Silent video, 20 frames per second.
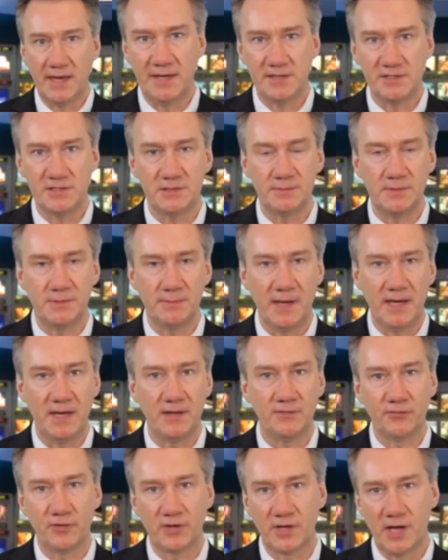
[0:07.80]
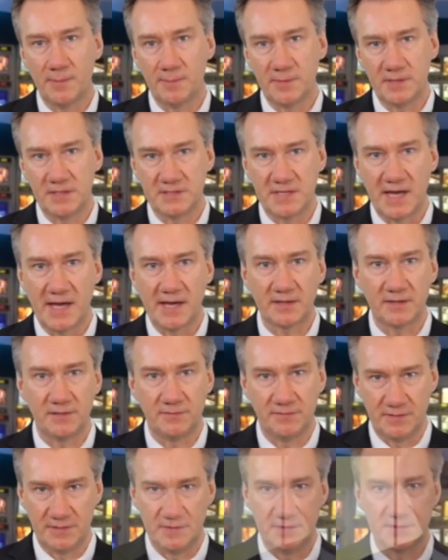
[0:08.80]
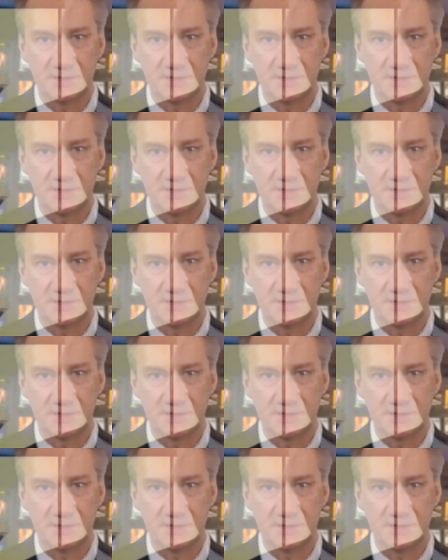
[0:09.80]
while you're there, be sure to check the Experts and